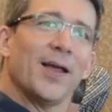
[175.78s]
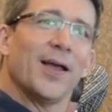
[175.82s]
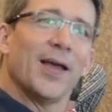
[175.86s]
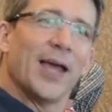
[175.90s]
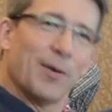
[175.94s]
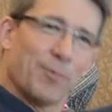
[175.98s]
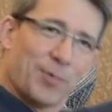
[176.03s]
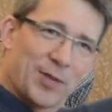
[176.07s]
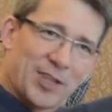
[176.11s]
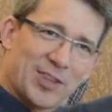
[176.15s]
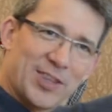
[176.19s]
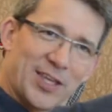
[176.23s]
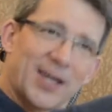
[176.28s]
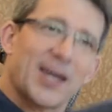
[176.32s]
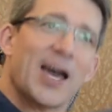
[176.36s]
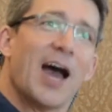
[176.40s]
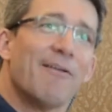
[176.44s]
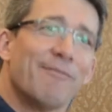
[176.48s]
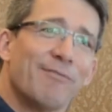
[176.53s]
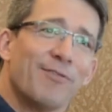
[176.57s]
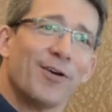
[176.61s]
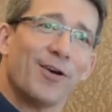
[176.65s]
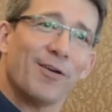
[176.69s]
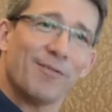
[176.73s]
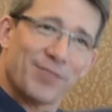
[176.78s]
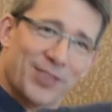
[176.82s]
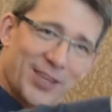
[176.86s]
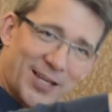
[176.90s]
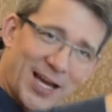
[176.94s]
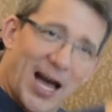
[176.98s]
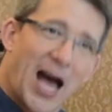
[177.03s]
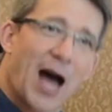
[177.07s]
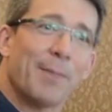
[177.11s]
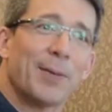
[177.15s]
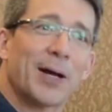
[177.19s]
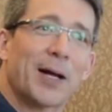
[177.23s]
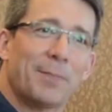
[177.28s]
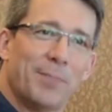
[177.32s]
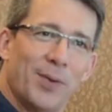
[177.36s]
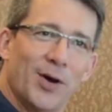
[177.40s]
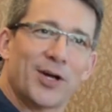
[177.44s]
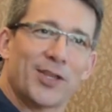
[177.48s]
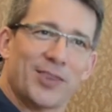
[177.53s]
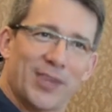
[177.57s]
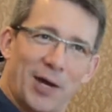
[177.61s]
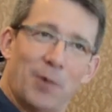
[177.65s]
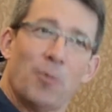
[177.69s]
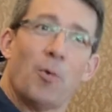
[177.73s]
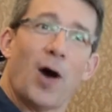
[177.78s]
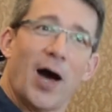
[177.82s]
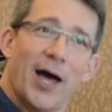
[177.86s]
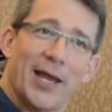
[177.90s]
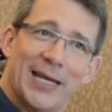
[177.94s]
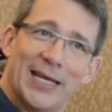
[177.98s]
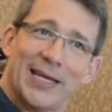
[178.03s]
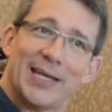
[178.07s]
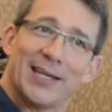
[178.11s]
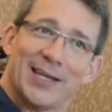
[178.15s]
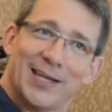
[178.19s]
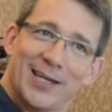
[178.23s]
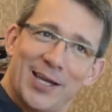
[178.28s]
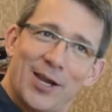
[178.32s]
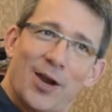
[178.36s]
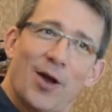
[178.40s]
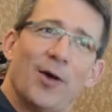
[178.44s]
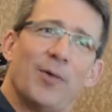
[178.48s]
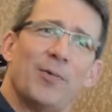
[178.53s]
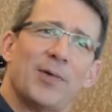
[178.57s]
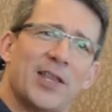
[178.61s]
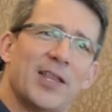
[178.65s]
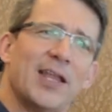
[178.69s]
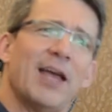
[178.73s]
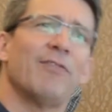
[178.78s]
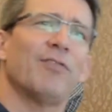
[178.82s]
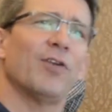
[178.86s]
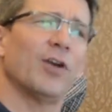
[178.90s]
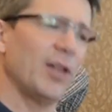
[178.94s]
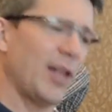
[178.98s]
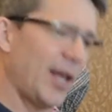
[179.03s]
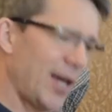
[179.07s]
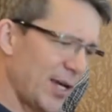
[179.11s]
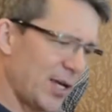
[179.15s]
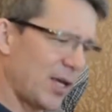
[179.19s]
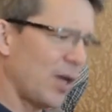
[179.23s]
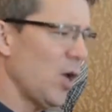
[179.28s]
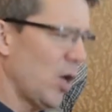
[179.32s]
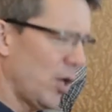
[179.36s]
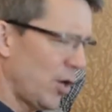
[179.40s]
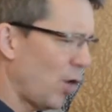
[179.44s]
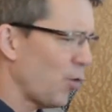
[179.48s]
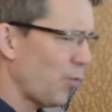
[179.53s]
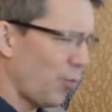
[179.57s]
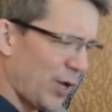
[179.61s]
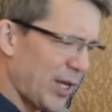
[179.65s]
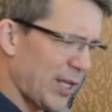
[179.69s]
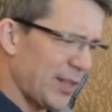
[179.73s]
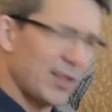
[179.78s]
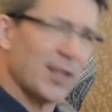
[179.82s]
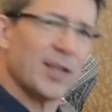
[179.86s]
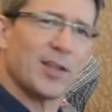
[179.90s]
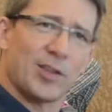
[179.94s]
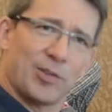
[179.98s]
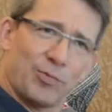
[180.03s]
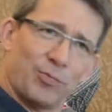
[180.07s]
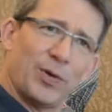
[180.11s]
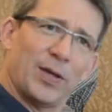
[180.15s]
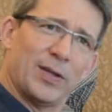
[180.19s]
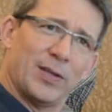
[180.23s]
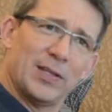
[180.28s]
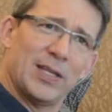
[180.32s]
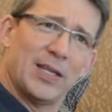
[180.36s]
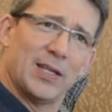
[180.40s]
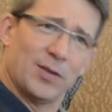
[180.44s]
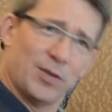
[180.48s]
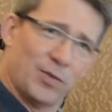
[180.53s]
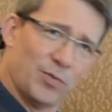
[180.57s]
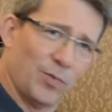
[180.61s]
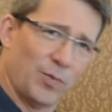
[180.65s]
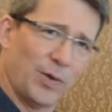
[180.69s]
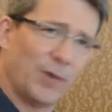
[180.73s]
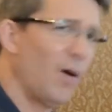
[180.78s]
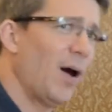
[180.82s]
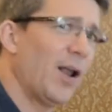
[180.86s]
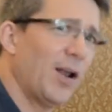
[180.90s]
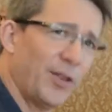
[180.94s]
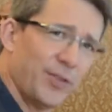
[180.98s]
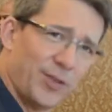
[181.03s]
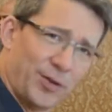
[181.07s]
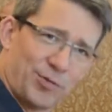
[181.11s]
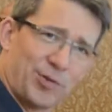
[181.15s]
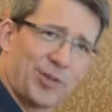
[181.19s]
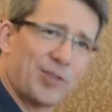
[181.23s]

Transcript: it was the cover of the comic book they wanted. It was never no, read this. We want all those